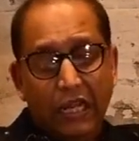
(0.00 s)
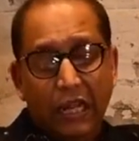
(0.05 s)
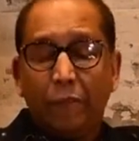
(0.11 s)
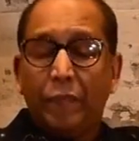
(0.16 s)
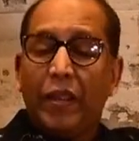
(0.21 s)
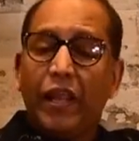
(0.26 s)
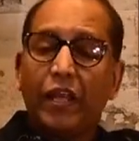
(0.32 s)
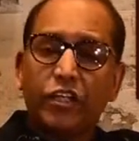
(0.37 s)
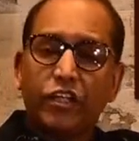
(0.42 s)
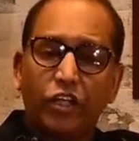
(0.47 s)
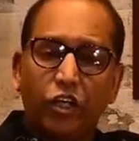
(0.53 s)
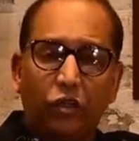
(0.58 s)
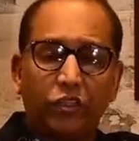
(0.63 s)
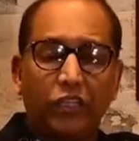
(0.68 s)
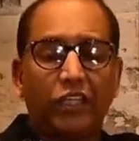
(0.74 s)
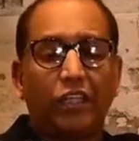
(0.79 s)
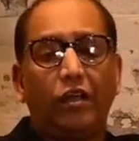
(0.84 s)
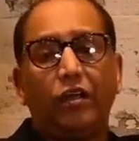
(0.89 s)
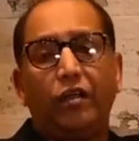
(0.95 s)
Make sure
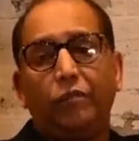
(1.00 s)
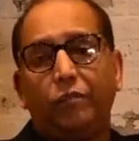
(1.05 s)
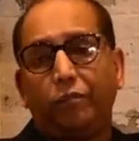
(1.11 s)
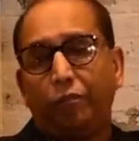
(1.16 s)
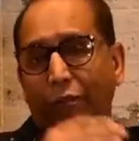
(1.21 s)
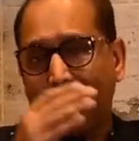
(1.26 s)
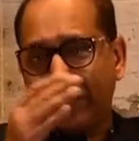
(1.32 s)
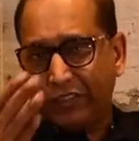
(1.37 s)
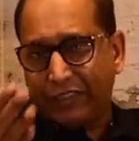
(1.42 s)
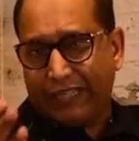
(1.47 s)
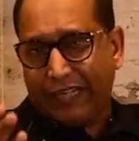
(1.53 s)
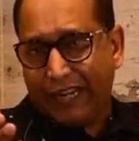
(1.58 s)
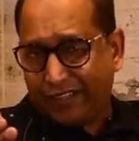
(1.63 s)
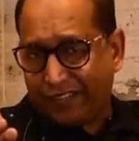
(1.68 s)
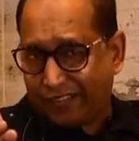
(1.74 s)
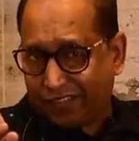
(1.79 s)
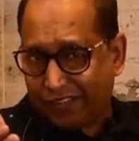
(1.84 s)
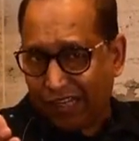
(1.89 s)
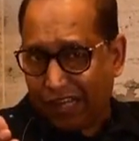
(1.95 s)
that the mother
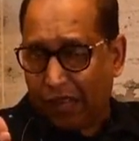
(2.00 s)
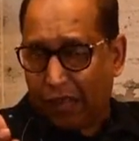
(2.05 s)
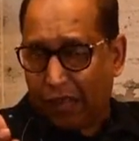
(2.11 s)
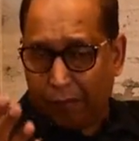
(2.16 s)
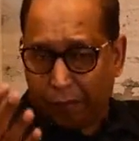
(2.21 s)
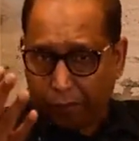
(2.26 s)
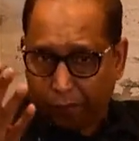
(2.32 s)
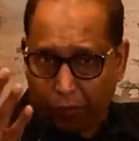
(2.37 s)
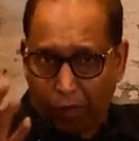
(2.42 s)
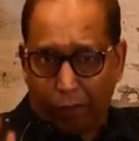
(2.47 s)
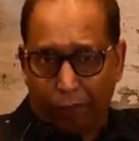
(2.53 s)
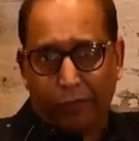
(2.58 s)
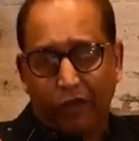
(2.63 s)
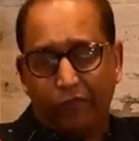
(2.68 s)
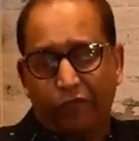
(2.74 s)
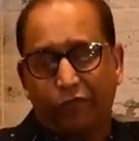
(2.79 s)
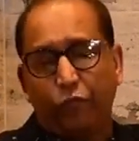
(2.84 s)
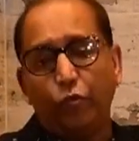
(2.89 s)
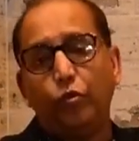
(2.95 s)
takes proper
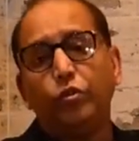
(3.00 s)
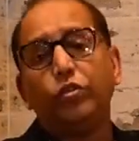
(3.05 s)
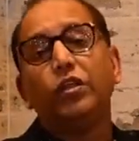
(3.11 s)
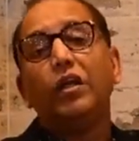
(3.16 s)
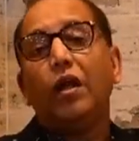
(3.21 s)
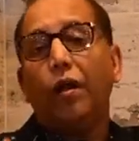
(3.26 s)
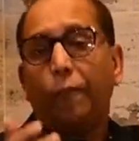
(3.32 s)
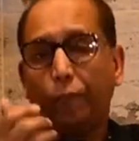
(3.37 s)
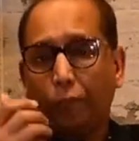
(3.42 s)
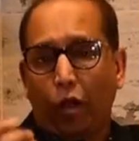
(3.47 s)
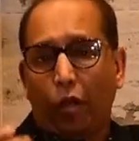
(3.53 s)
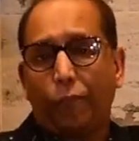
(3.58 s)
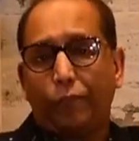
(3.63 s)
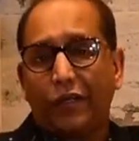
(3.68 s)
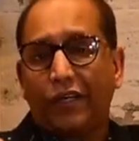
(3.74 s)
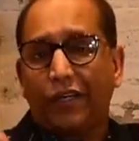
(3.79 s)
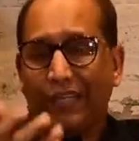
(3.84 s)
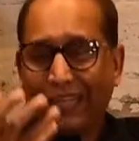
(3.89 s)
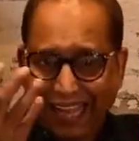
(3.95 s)
food,
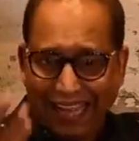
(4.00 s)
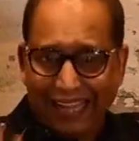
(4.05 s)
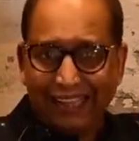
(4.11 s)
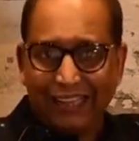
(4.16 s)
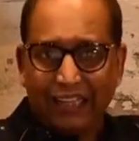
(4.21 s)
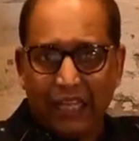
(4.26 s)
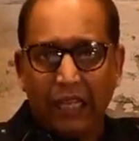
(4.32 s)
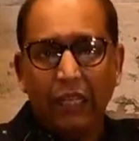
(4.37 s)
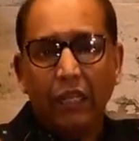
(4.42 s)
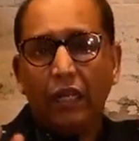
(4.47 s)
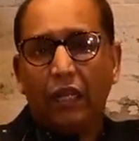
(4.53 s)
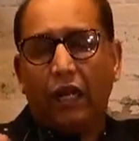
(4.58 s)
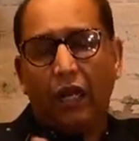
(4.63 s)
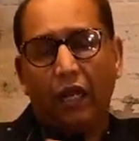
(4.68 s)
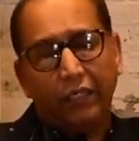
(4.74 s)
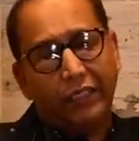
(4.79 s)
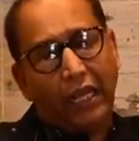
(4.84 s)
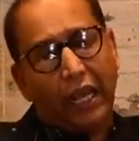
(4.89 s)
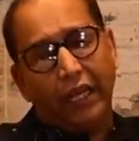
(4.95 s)
proper healthy
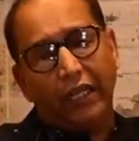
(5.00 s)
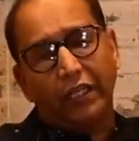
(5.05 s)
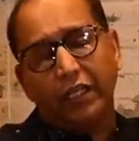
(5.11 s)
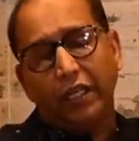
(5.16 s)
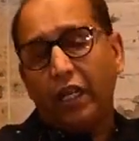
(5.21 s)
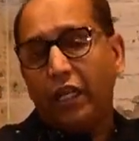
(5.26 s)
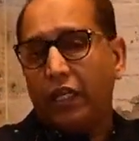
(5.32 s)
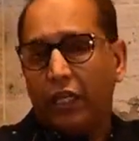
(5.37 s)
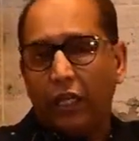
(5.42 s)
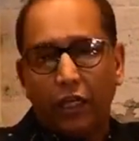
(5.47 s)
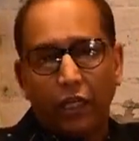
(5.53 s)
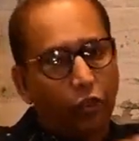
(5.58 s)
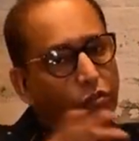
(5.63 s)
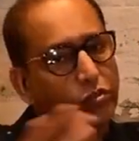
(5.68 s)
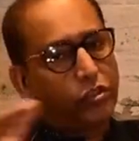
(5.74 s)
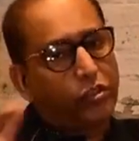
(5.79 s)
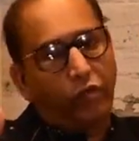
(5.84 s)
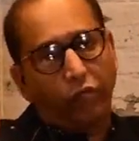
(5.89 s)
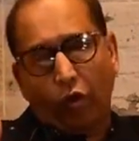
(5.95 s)
diet,
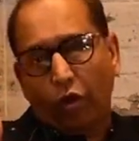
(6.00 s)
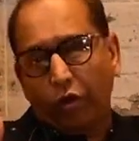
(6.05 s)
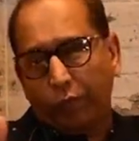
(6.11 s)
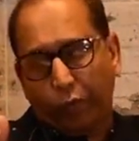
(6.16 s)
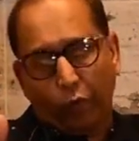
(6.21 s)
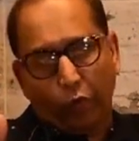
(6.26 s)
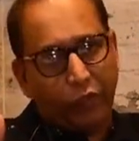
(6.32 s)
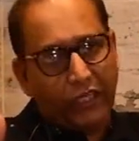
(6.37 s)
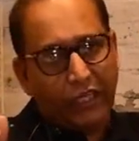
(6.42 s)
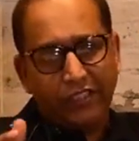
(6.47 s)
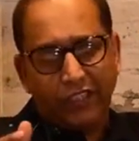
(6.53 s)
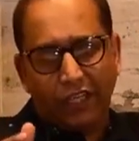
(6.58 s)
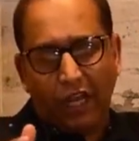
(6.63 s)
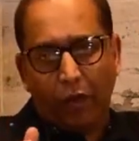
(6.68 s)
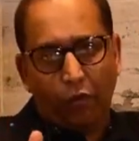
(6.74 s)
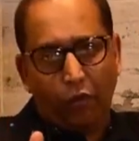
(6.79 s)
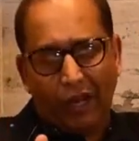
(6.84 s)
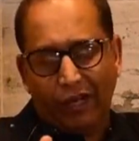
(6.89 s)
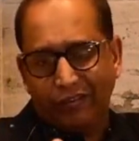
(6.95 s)
inclusive of all proteins,
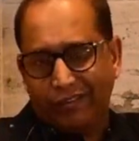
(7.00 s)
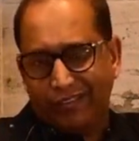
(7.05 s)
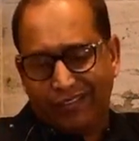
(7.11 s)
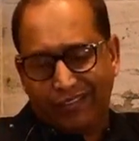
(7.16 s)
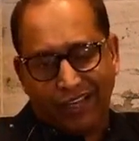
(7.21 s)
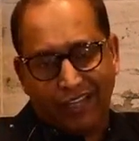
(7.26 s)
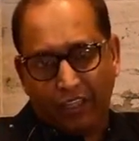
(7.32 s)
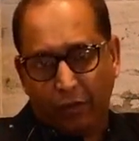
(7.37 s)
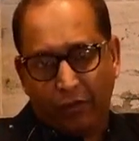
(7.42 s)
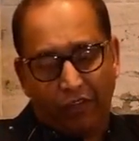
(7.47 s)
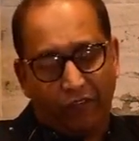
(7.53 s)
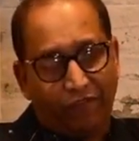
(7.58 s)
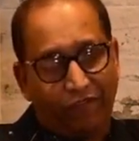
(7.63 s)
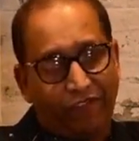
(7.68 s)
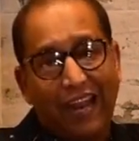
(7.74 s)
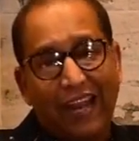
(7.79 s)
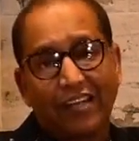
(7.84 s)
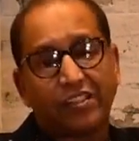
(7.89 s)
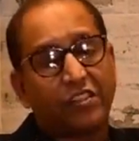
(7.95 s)
carbohydrates, a little bit of
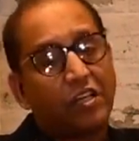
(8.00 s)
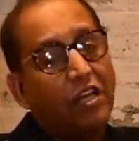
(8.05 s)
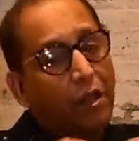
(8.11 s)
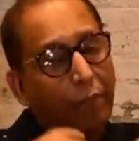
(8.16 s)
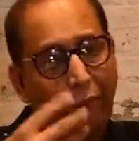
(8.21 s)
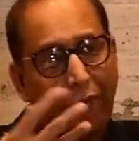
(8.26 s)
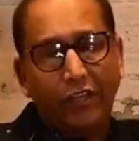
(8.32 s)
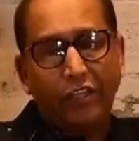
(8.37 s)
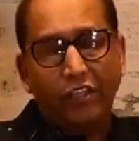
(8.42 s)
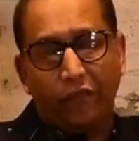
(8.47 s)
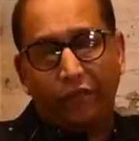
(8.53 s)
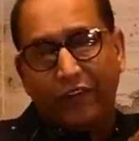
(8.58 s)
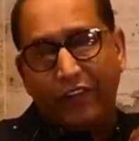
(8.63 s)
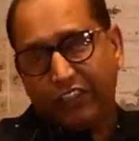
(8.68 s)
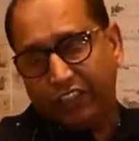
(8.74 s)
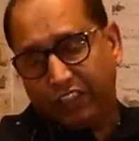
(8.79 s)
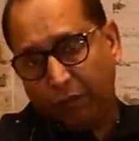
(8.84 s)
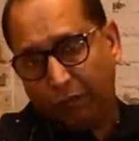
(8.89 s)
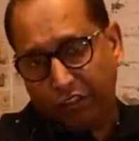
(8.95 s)
fats, plenty of
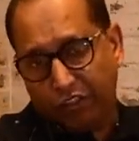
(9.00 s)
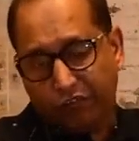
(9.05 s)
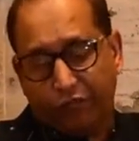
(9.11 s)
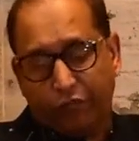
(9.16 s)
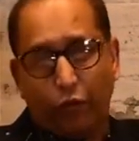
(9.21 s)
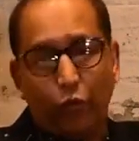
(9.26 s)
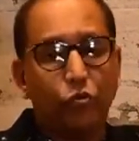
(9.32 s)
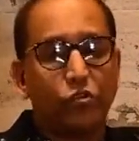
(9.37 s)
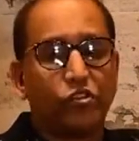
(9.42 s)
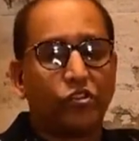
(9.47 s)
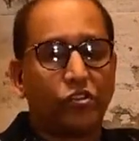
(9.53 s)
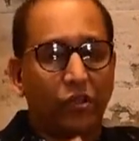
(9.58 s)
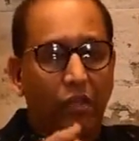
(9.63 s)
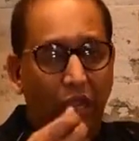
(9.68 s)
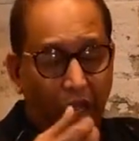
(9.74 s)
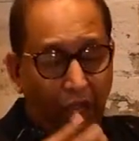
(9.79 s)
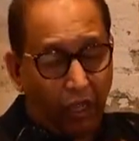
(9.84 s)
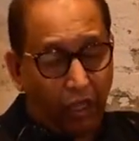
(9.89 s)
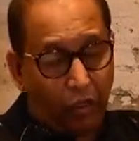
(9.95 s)
vegetables, fruits,
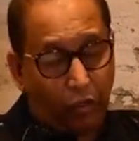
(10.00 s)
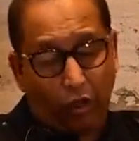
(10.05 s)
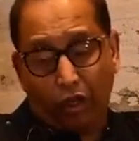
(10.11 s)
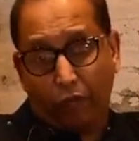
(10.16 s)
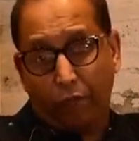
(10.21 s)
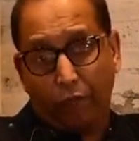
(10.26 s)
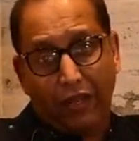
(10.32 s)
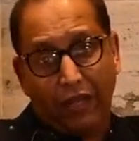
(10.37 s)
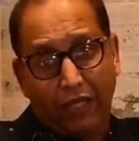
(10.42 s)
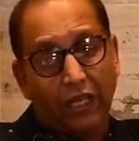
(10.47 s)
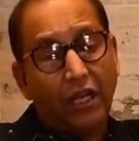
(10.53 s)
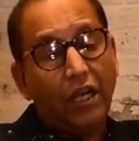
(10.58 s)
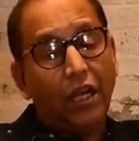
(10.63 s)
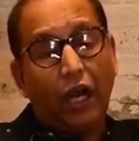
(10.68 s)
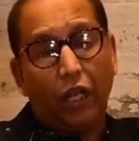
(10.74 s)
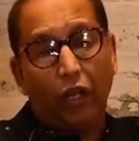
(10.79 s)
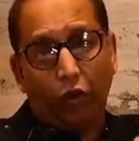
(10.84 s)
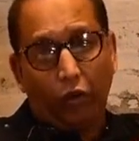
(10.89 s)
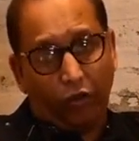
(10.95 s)
a lot of milk,
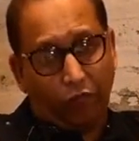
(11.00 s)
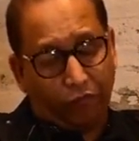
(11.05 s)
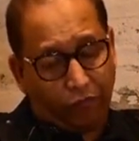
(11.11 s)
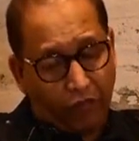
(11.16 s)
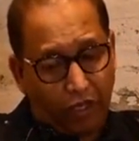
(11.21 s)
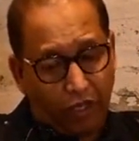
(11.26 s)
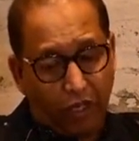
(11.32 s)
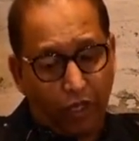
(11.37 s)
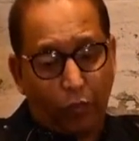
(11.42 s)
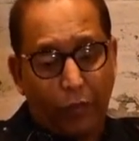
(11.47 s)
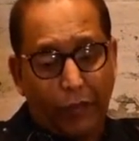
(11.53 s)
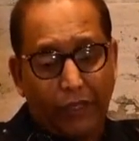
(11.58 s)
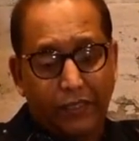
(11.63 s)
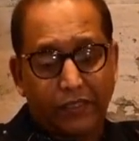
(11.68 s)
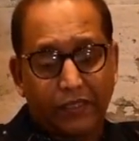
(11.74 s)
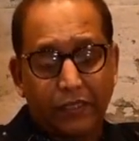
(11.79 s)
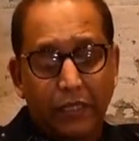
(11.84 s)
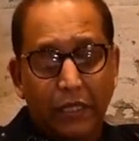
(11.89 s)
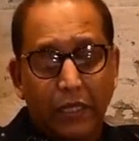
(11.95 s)
a lot of
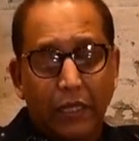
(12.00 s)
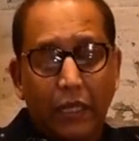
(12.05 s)
liquids.